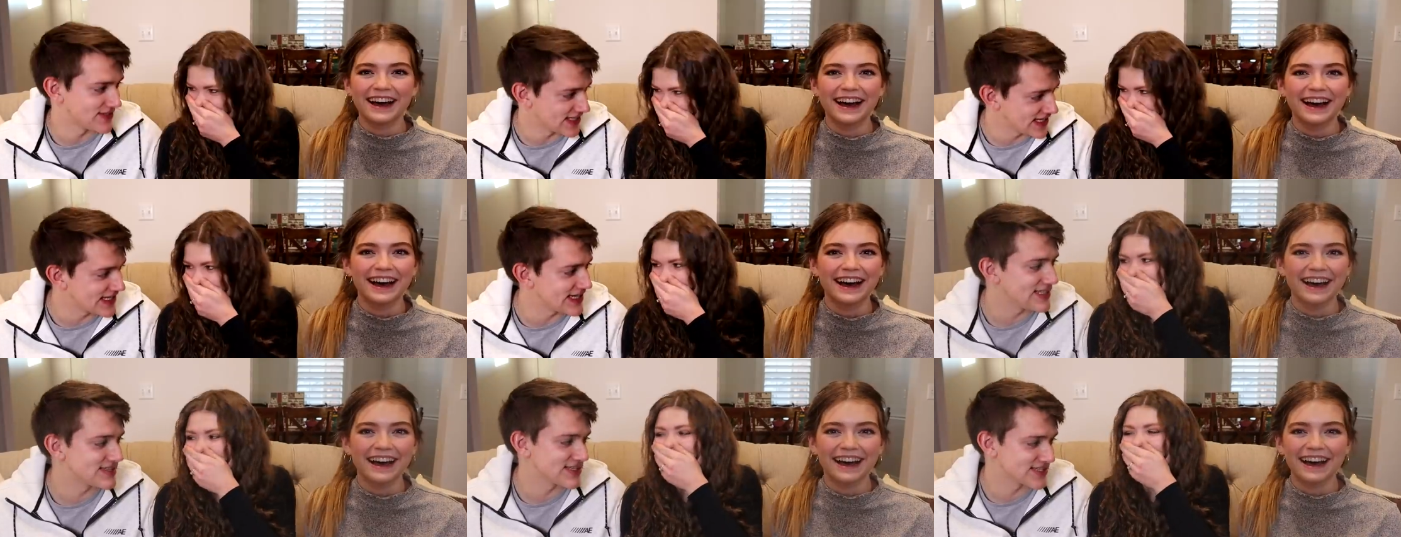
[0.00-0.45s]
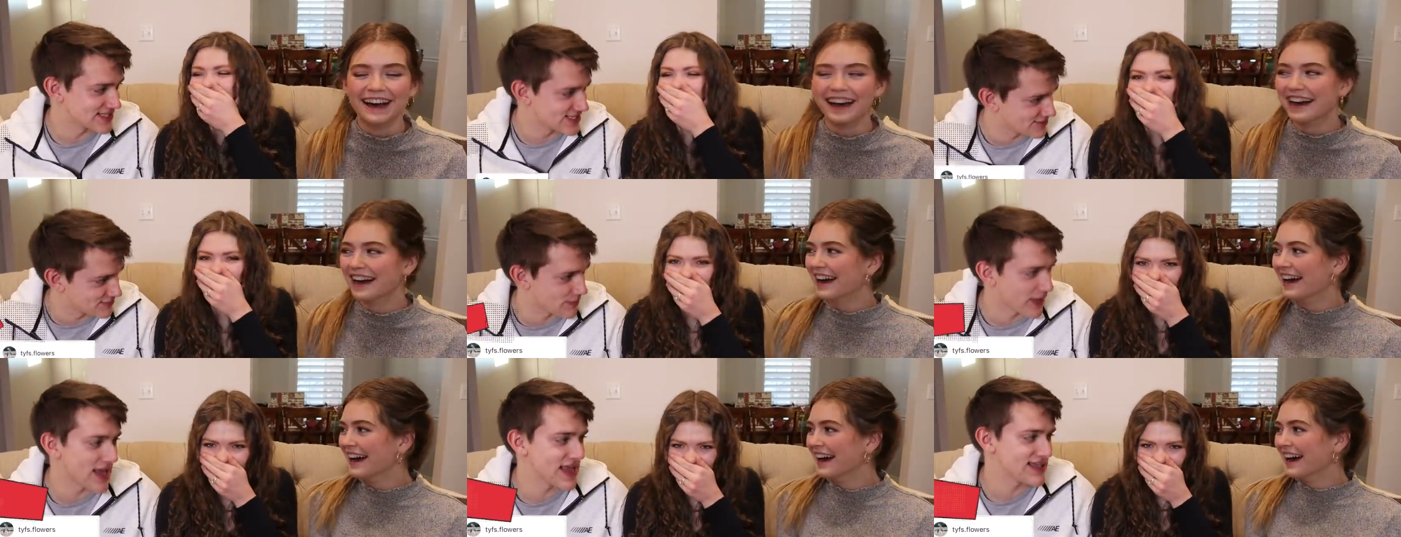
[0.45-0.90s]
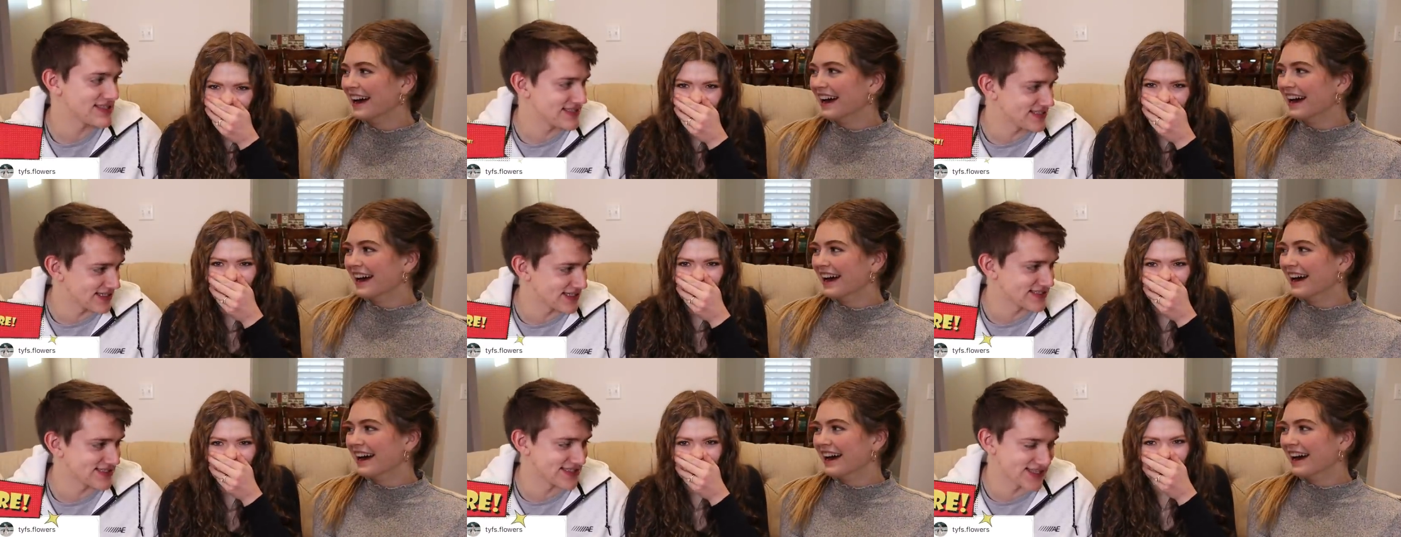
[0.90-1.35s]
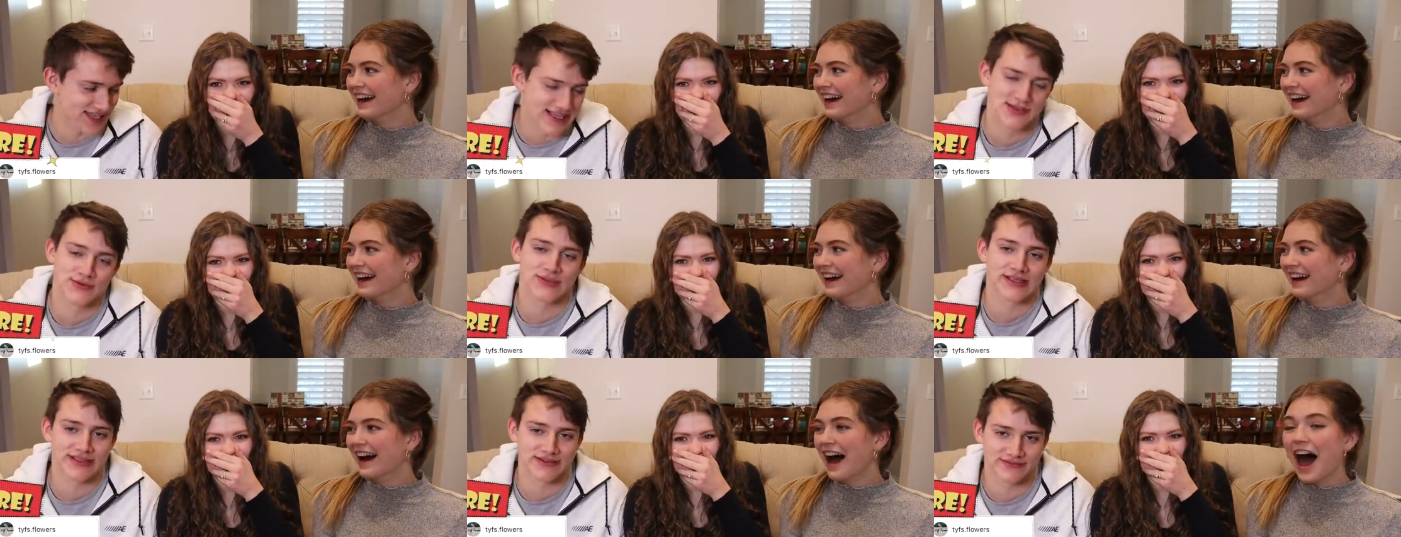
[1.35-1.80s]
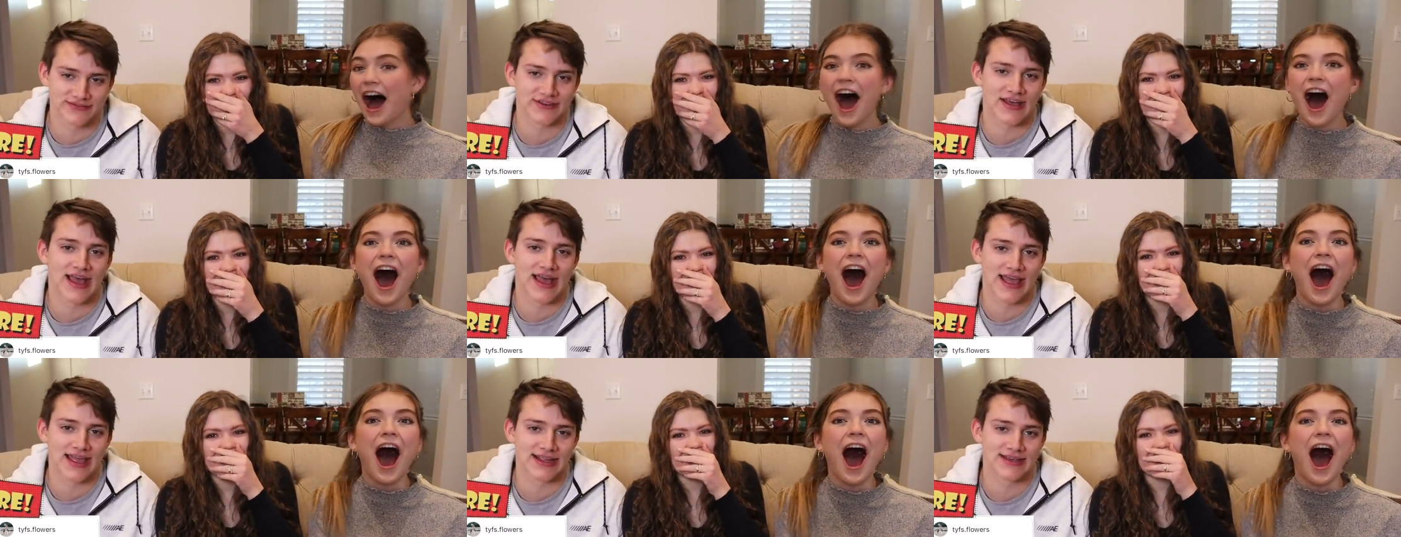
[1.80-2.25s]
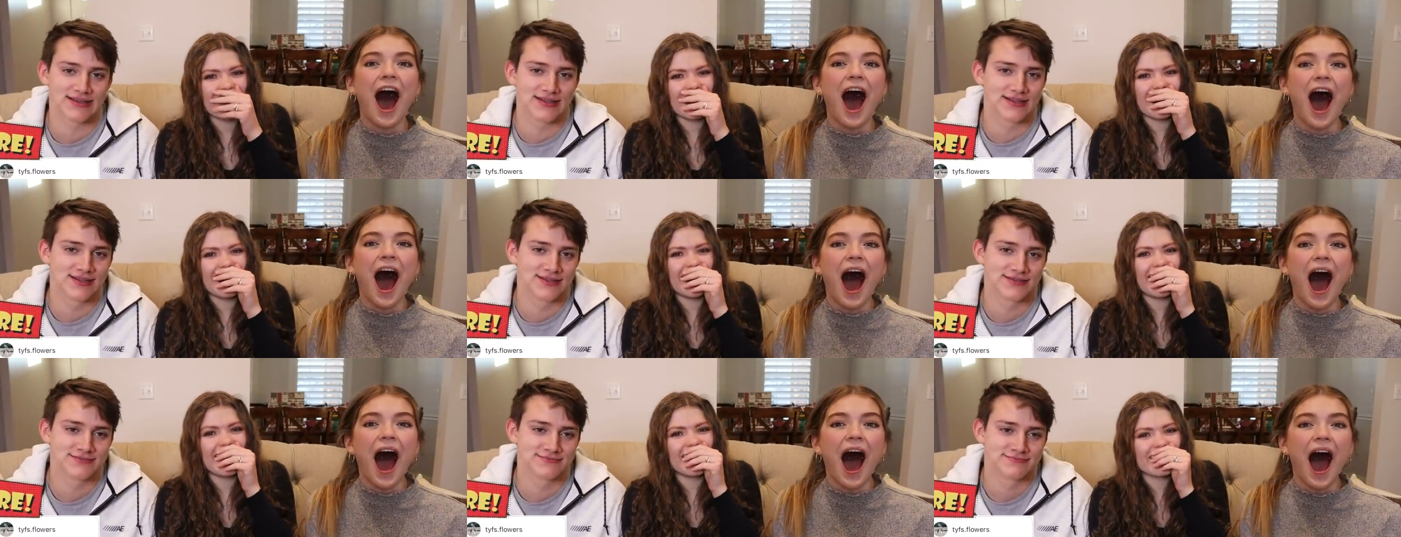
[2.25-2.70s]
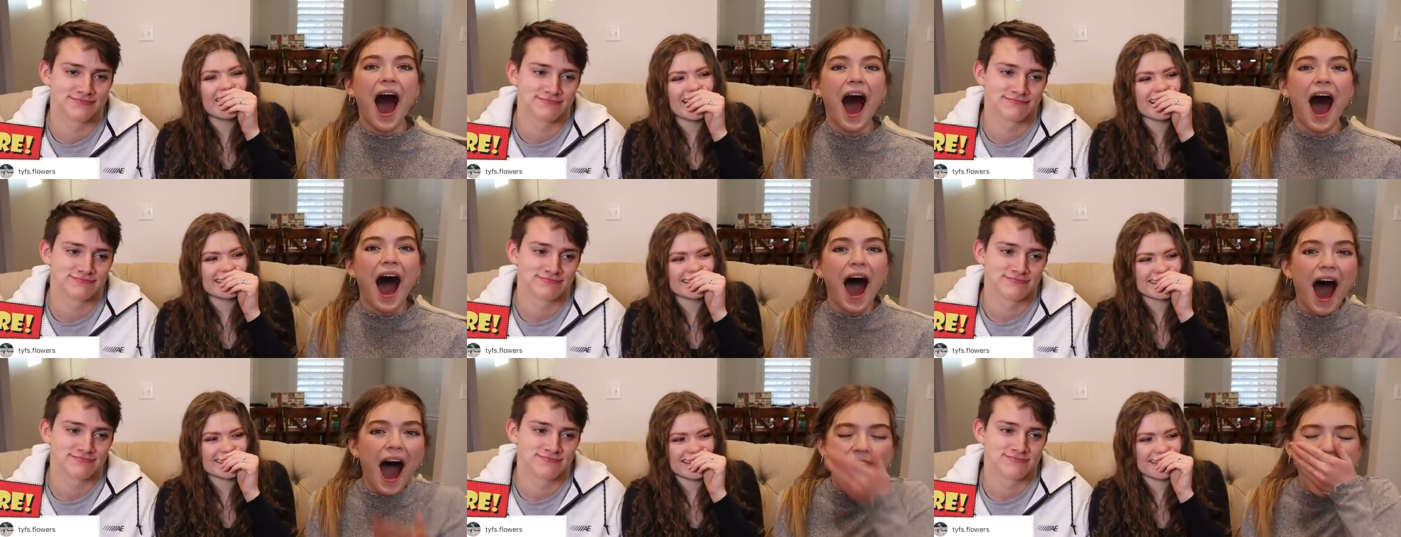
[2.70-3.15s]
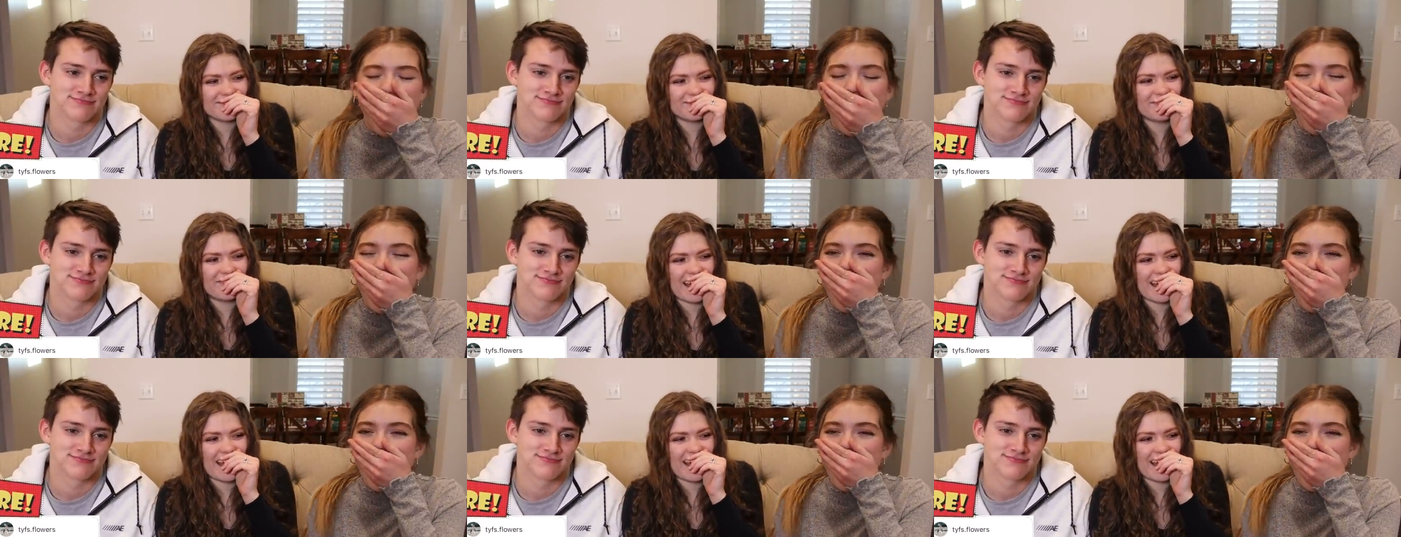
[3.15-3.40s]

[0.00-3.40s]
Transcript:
Speaker 1: To eat the spiciest thing we can find.
Speaker 2: Oh, that's the